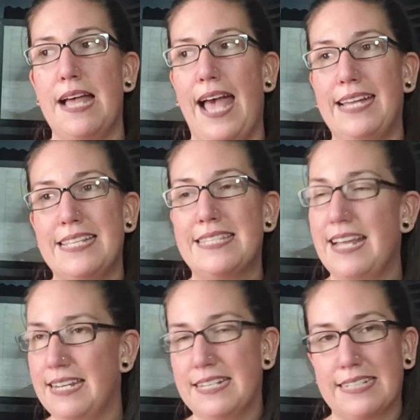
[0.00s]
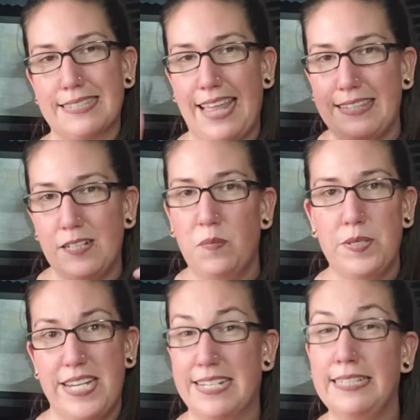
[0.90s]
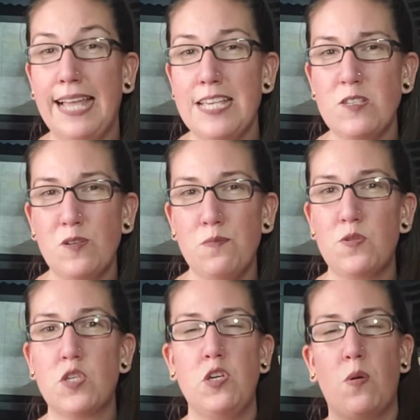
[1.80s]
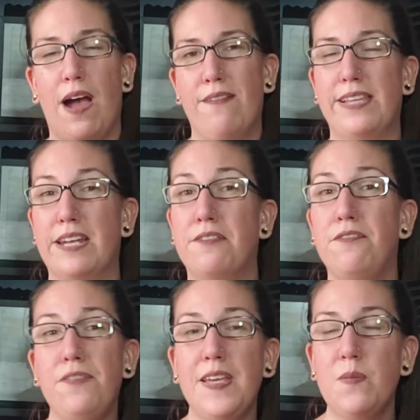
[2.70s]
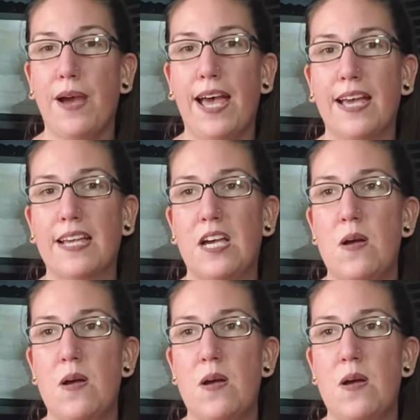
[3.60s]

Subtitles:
And it's not in that little pretend classroom, so you don't have a lot of feedback.